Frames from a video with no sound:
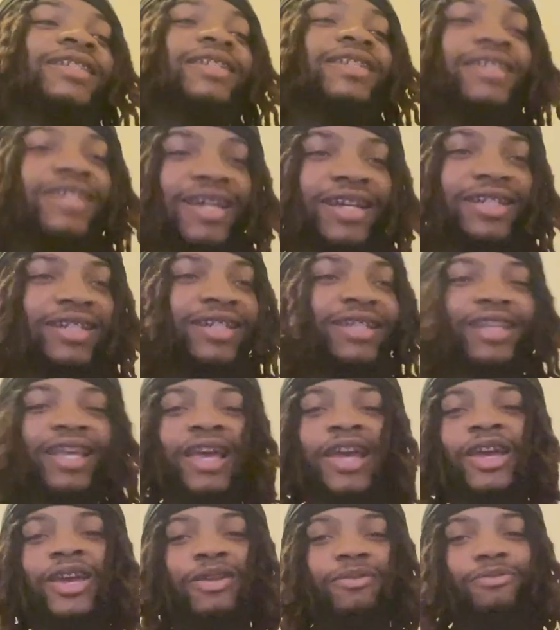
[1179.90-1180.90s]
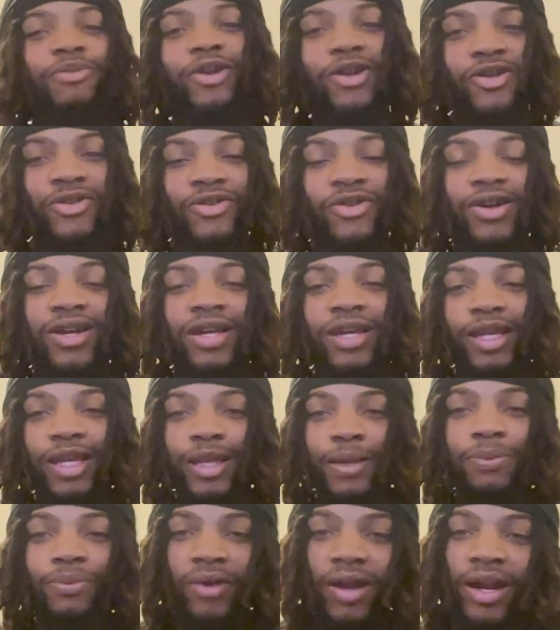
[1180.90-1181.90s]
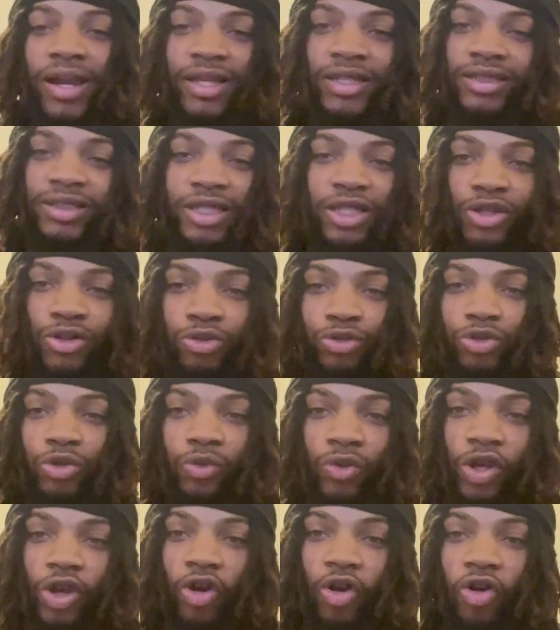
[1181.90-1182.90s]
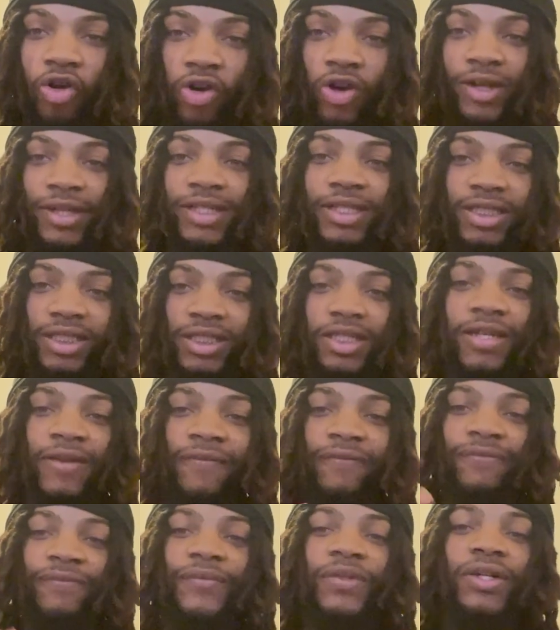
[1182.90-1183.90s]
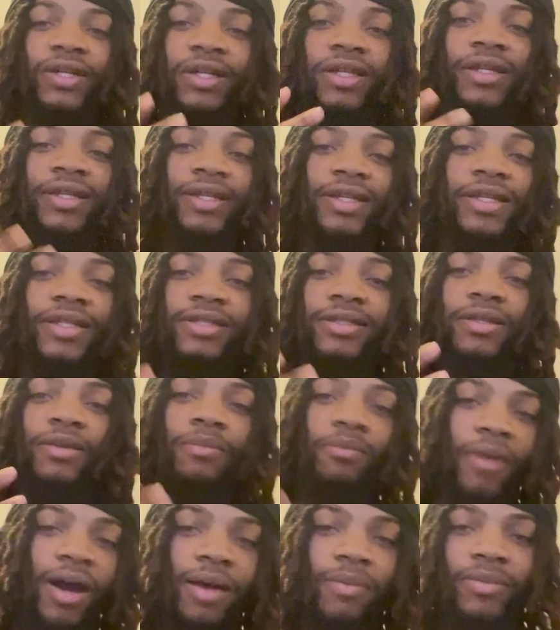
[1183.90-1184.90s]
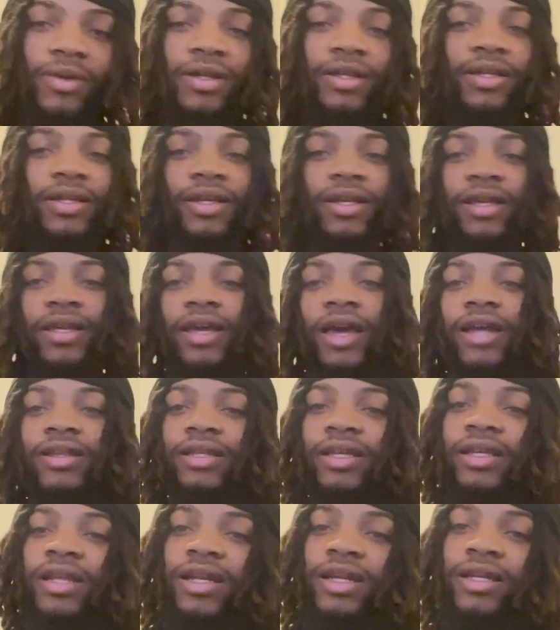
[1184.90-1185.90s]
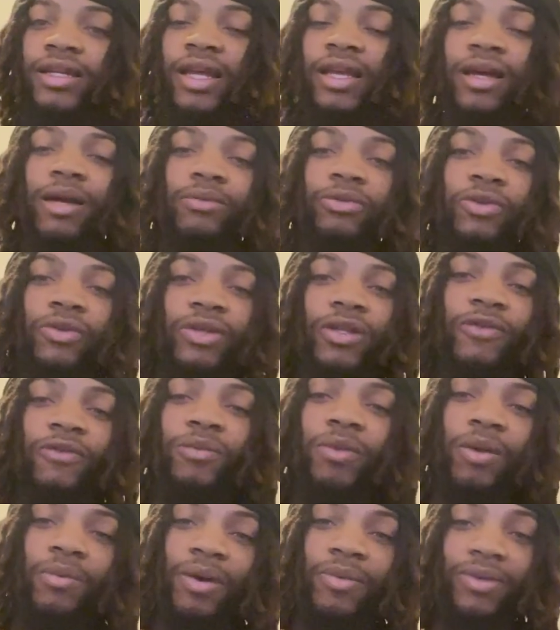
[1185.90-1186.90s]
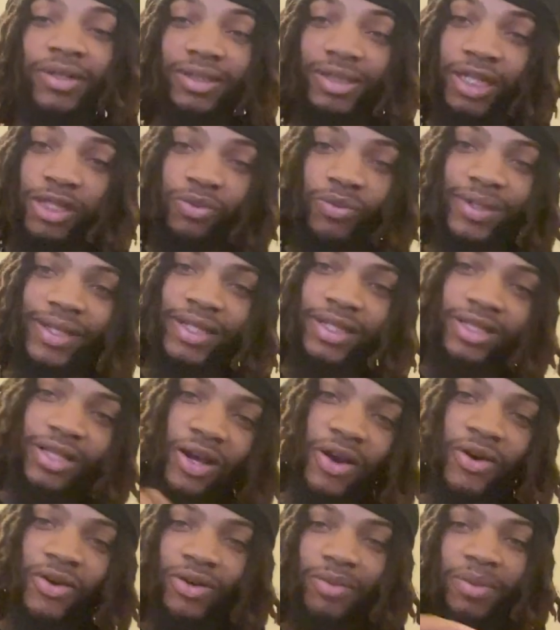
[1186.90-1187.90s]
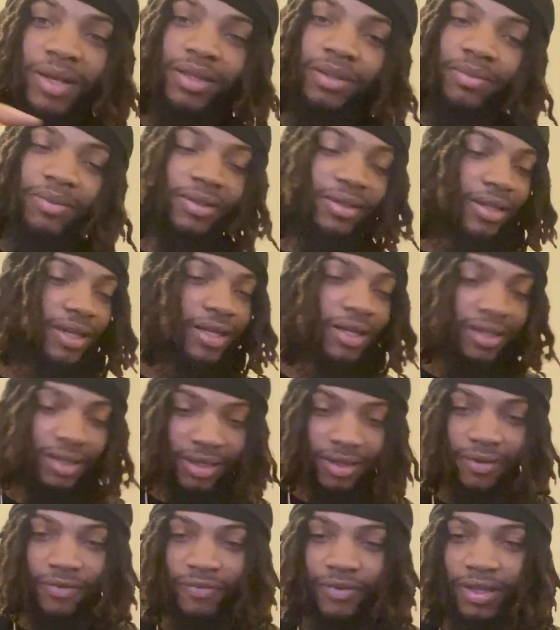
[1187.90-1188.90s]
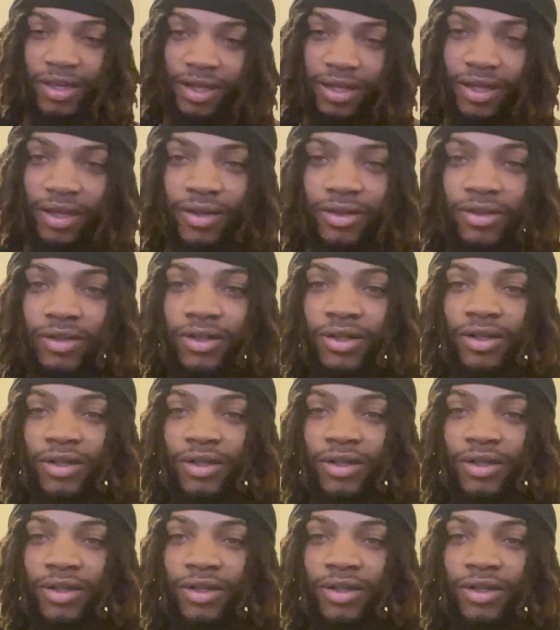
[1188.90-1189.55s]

another thing, bro. He probably still doing all this shit for his mama. At the end of the day, I'm doing this for my mama because that's what he told him at the beginning of the video.